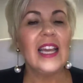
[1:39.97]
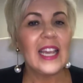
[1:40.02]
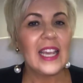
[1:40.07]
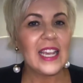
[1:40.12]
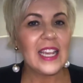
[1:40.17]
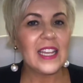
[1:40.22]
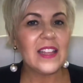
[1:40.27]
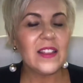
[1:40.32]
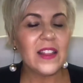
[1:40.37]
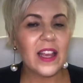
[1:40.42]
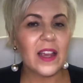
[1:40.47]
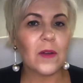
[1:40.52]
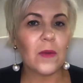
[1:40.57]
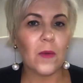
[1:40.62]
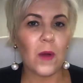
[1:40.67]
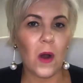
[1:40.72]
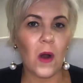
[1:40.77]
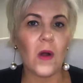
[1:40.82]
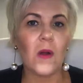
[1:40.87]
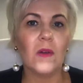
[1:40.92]
in their
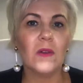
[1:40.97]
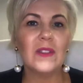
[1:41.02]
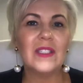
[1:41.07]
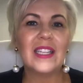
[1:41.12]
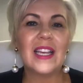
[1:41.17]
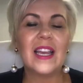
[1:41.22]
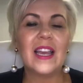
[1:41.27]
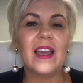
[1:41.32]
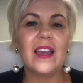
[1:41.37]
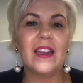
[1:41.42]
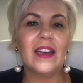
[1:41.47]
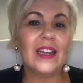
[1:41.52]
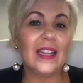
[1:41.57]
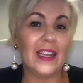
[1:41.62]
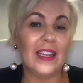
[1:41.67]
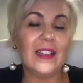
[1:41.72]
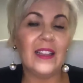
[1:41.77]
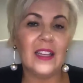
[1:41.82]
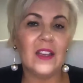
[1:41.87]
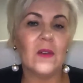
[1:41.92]
roles and
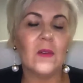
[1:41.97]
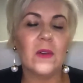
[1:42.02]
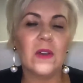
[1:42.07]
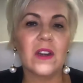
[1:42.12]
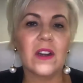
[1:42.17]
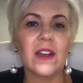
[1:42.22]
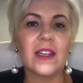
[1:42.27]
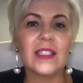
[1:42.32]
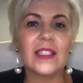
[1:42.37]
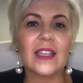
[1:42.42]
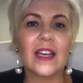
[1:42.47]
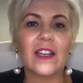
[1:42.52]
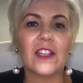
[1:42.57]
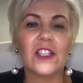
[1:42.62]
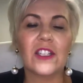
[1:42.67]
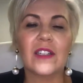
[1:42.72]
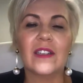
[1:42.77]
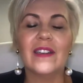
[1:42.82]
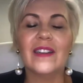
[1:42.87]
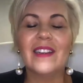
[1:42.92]
in the
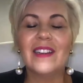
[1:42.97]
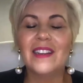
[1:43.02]
organisation,